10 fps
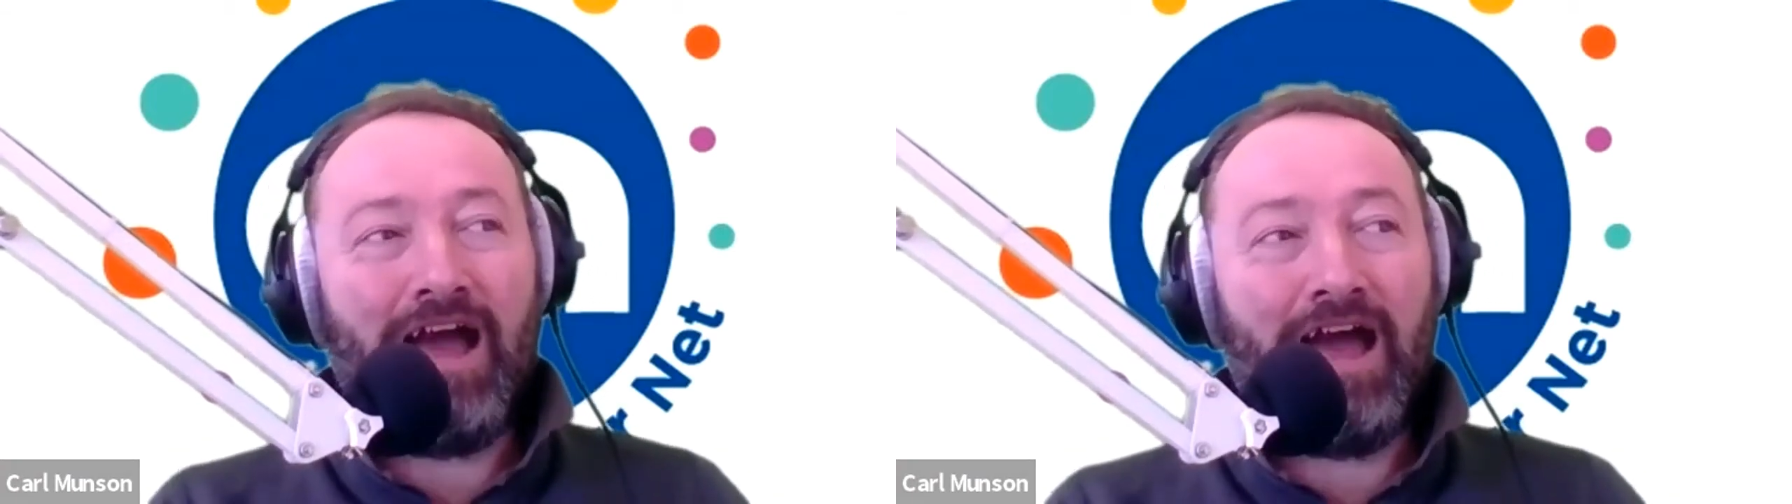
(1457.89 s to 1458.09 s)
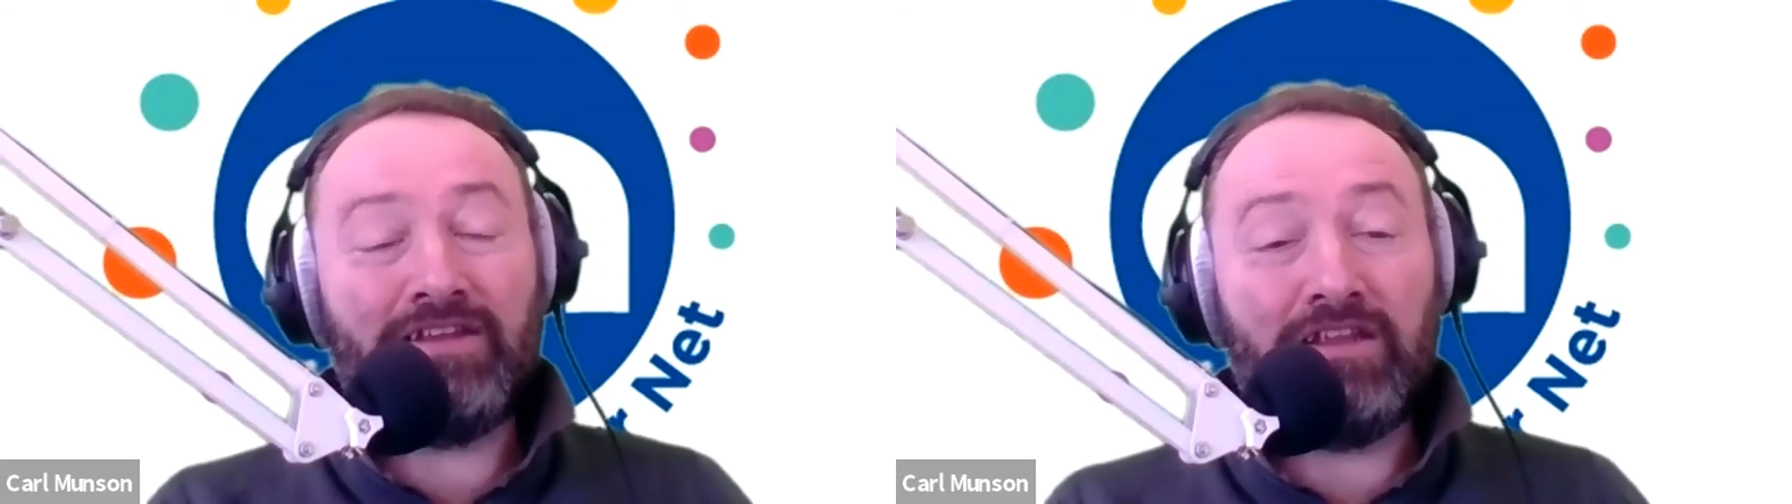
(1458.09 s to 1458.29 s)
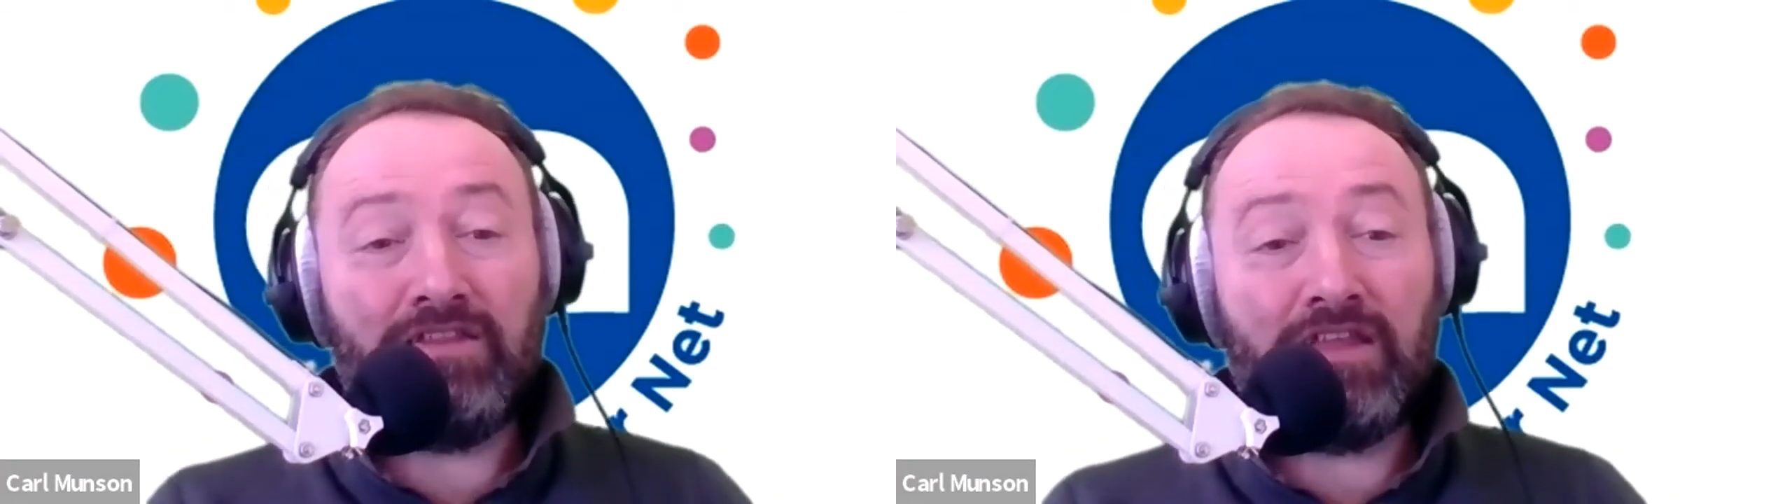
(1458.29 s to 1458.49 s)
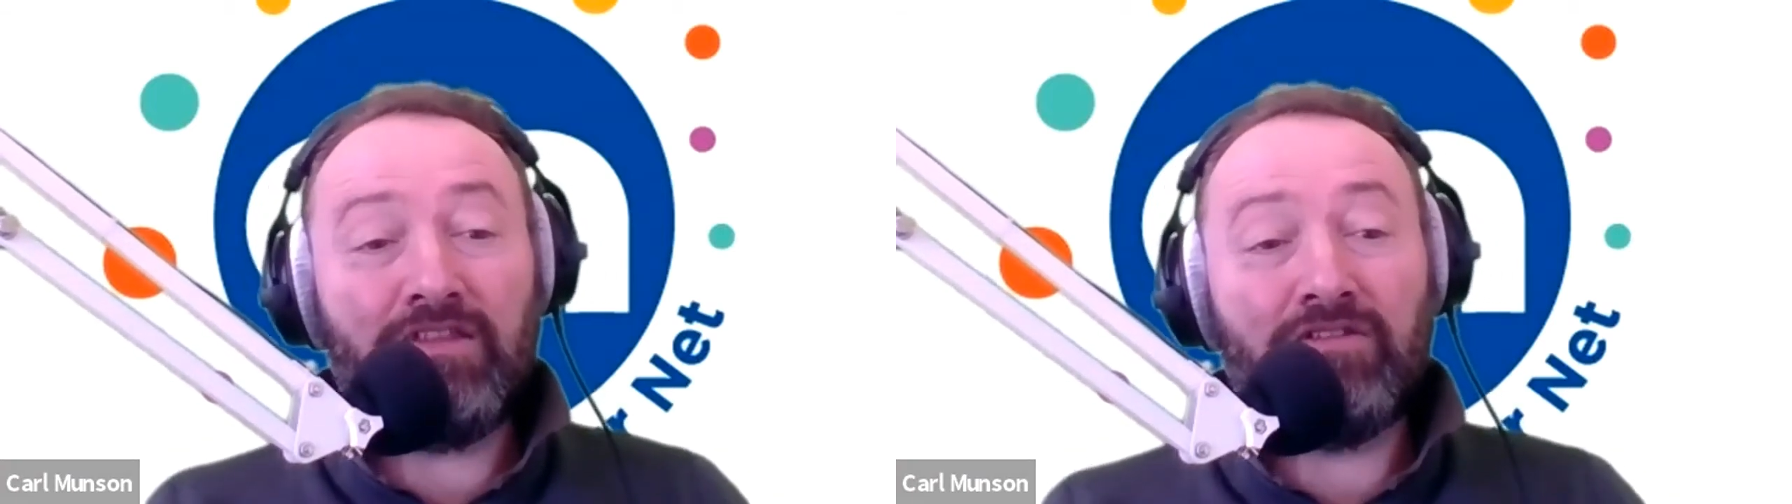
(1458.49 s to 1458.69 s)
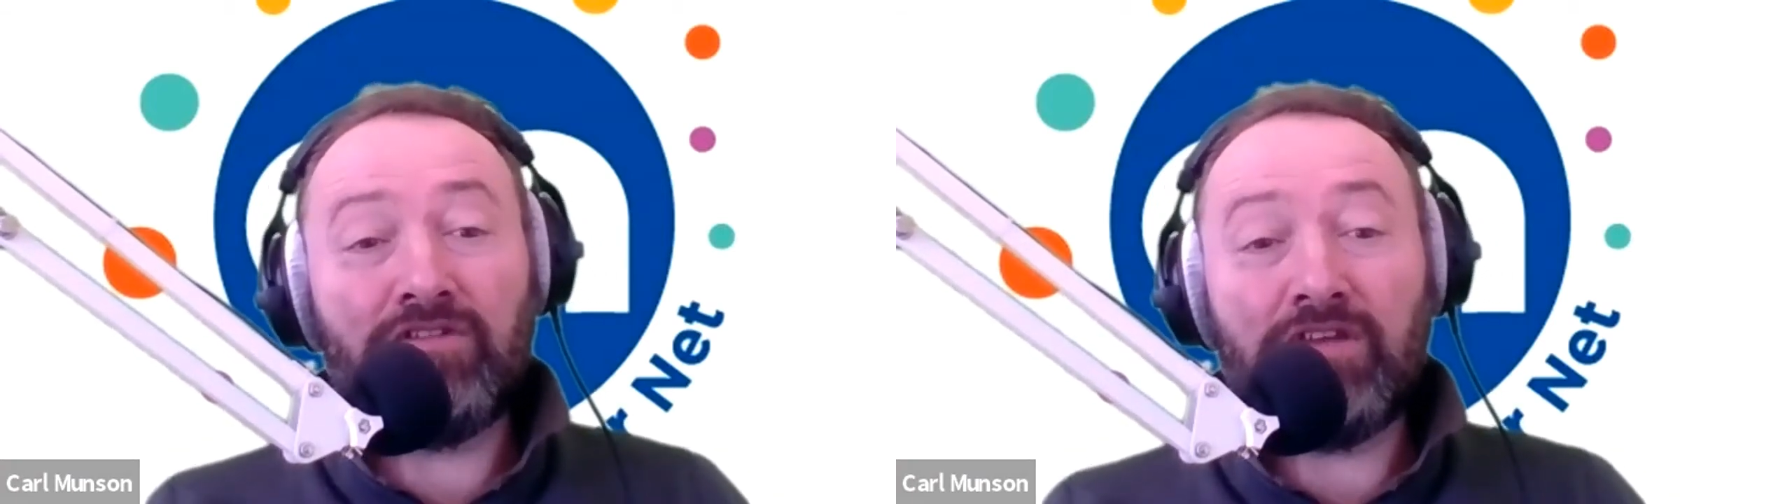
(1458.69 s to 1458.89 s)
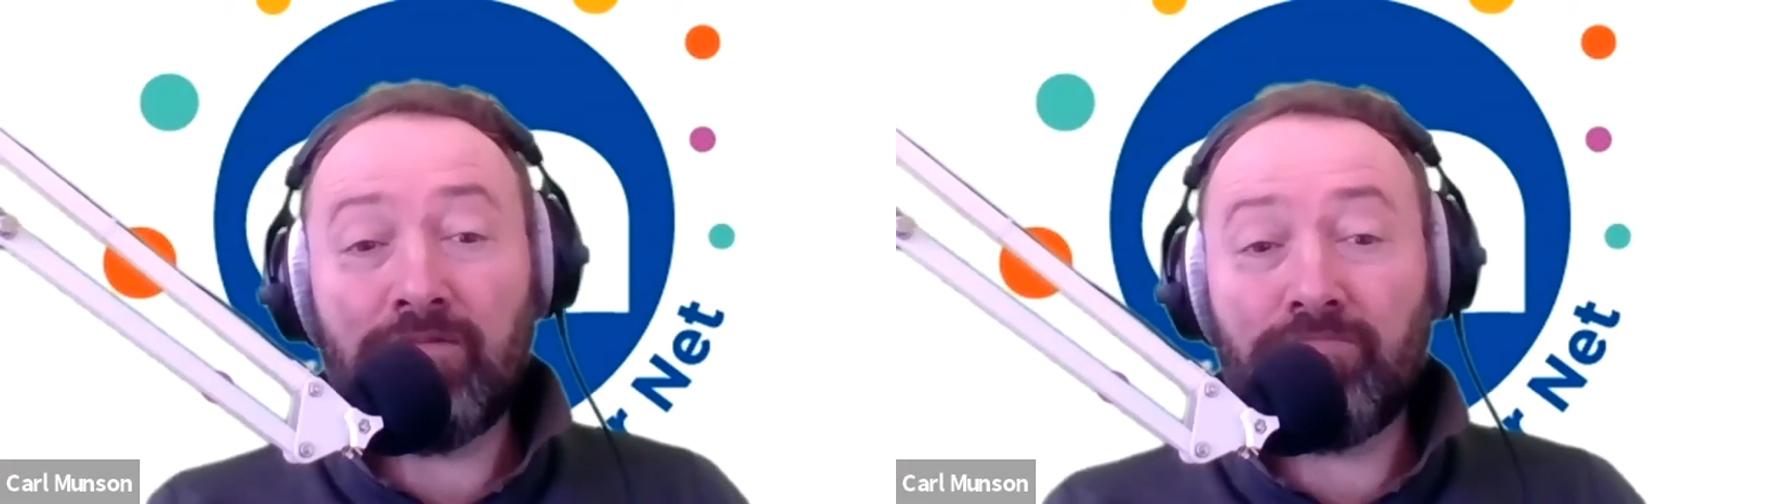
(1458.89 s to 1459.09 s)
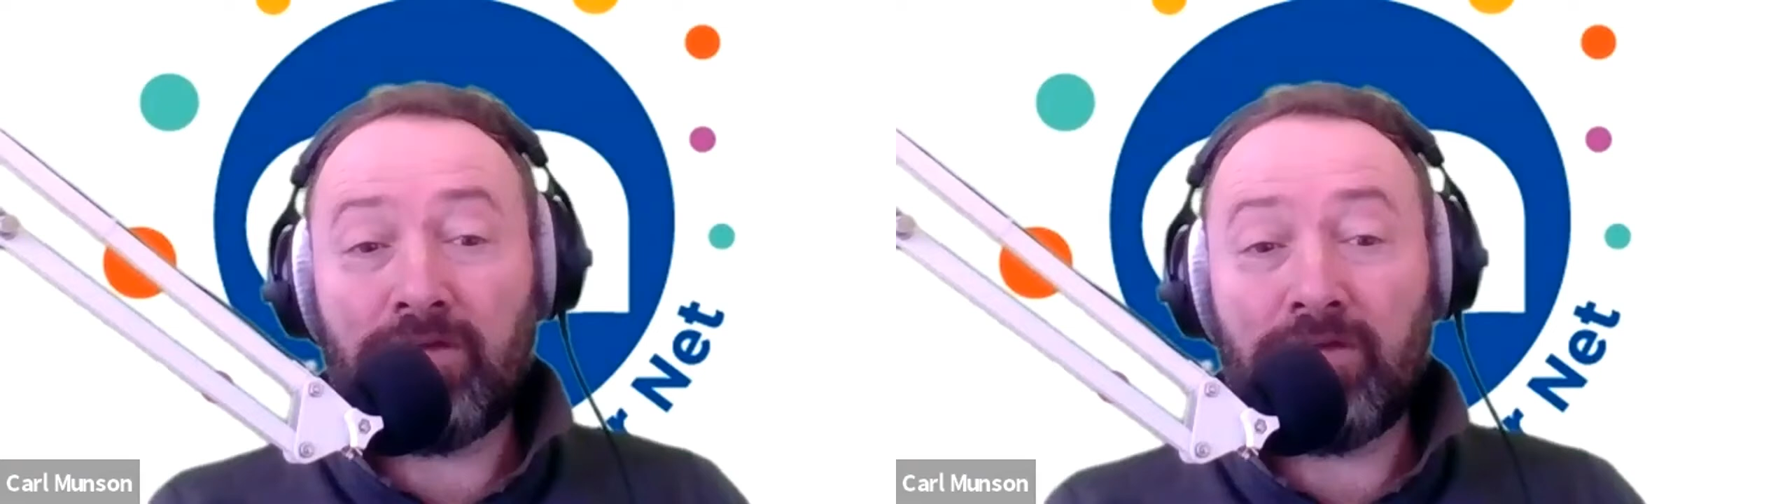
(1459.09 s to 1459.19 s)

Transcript: And then there are young